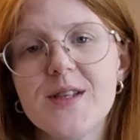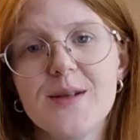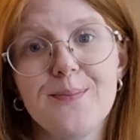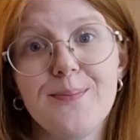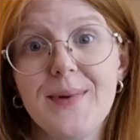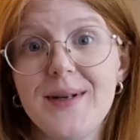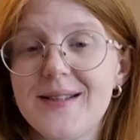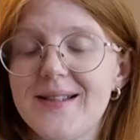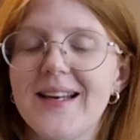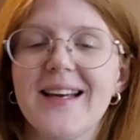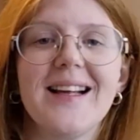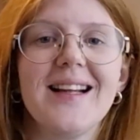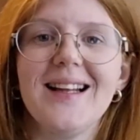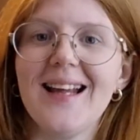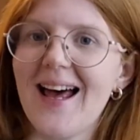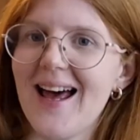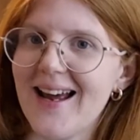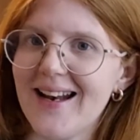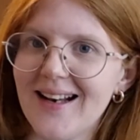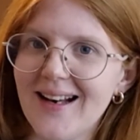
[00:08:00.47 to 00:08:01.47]
it means like
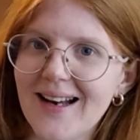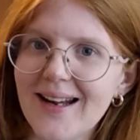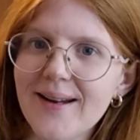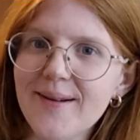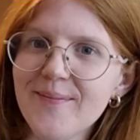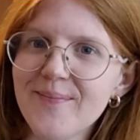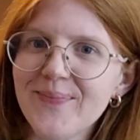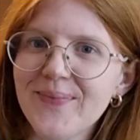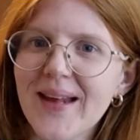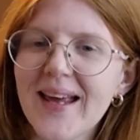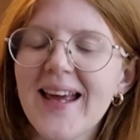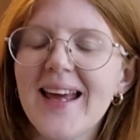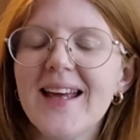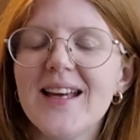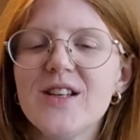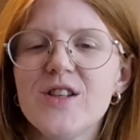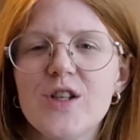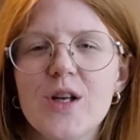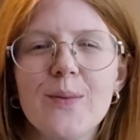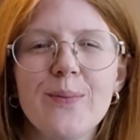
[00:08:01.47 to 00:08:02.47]
gladly,
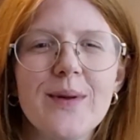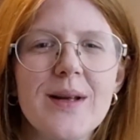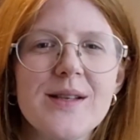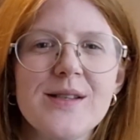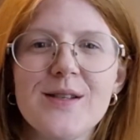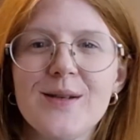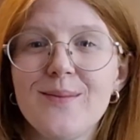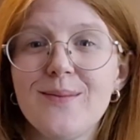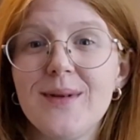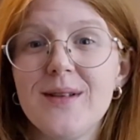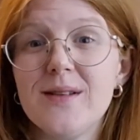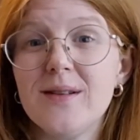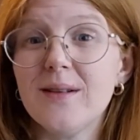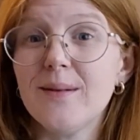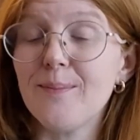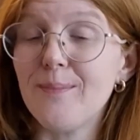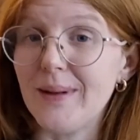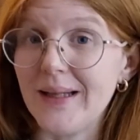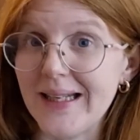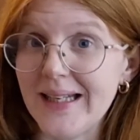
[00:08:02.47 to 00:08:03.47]
sometimes it means
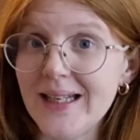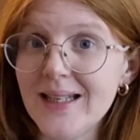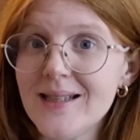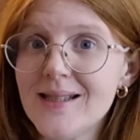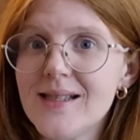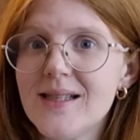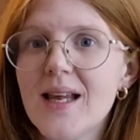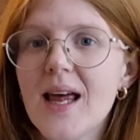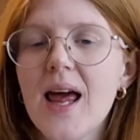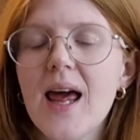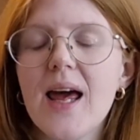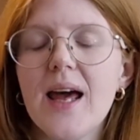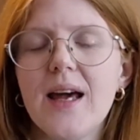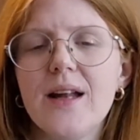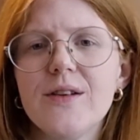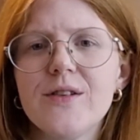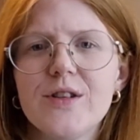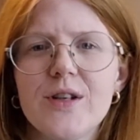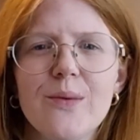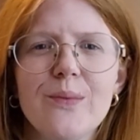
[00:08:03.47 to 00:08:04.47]
please,
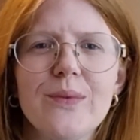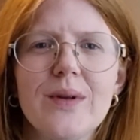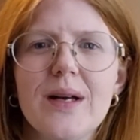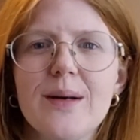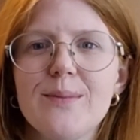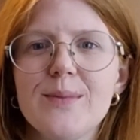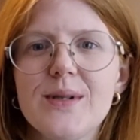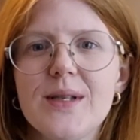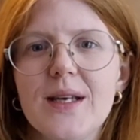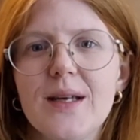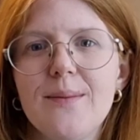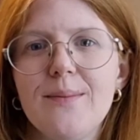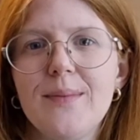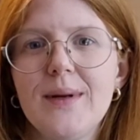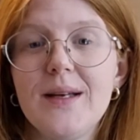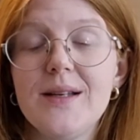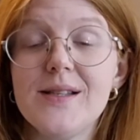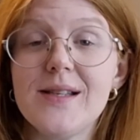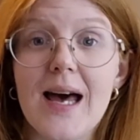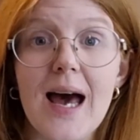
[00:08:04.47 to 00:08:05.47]
and sometimes it
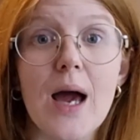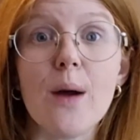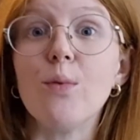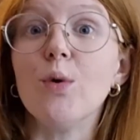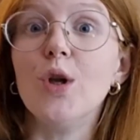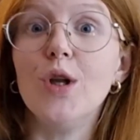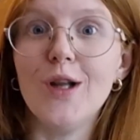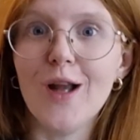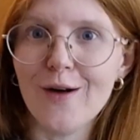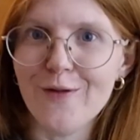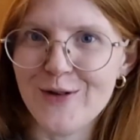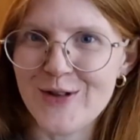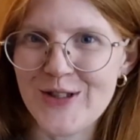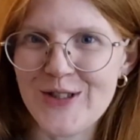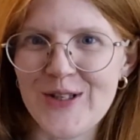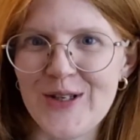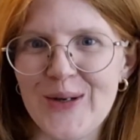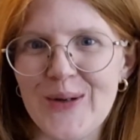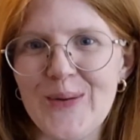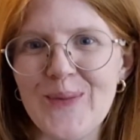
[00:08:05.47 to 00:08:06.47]
means I would love
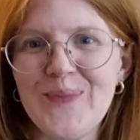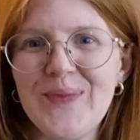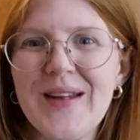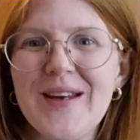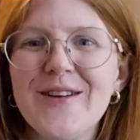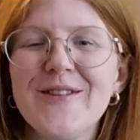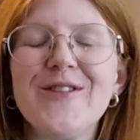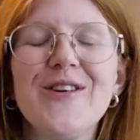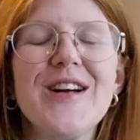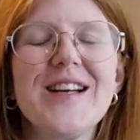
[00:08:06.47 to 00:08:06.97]
to. For